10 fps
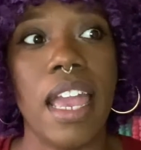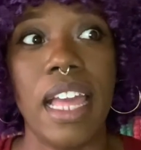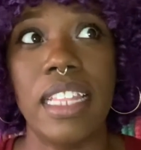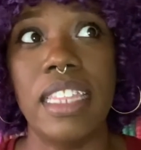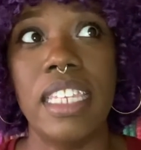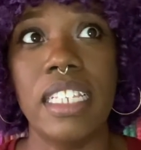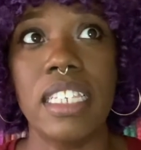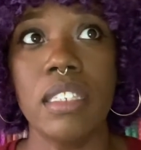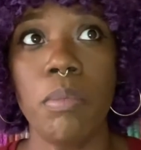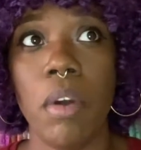And this
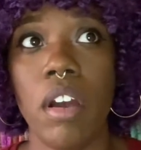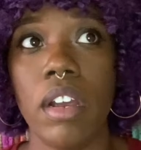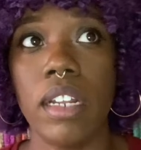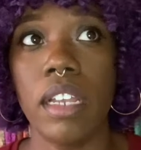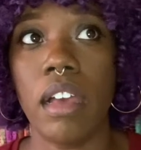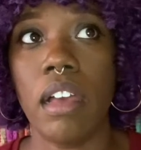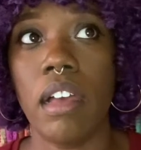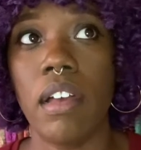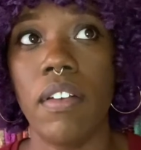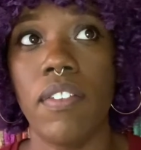is a part
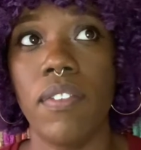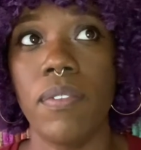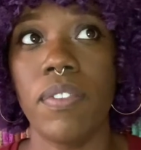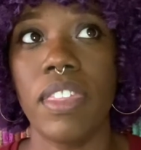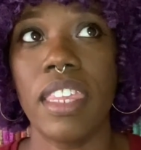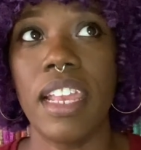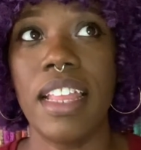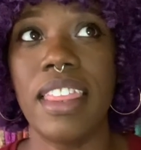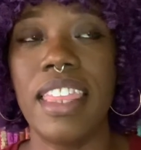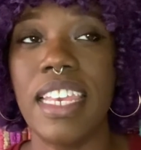of
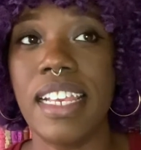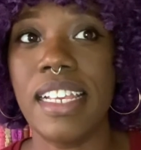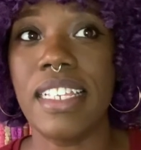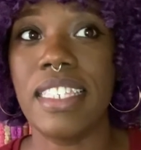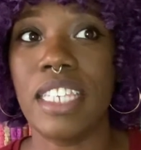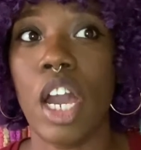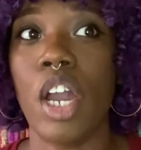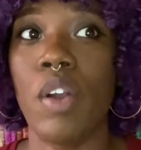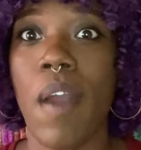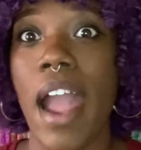this
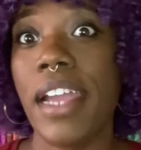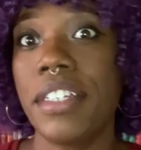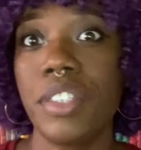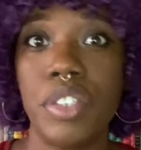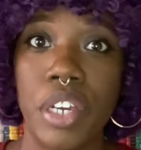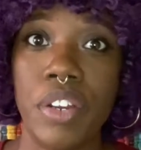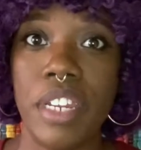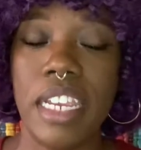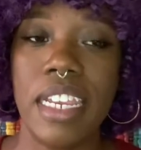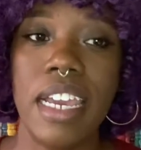grind
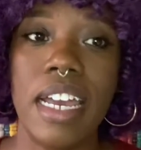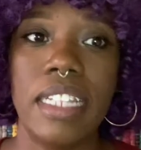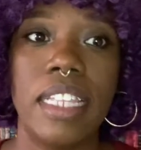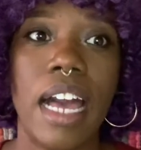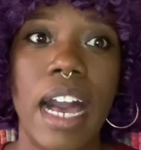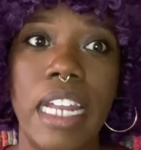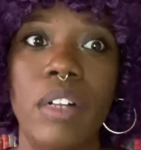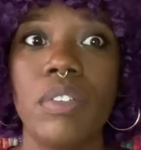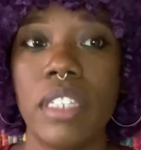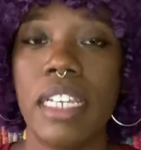journey that I
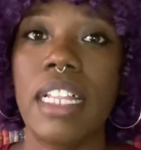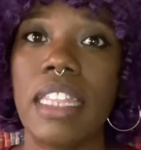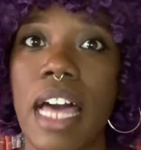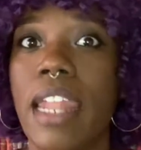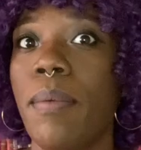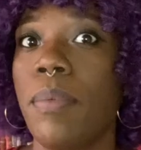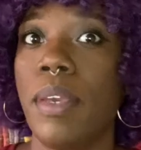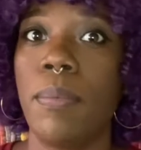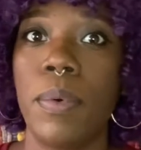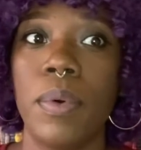don't think a lot of
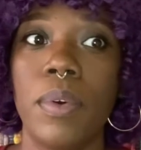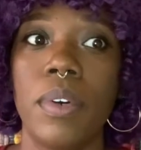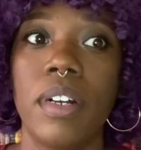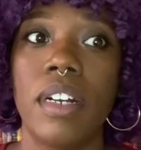people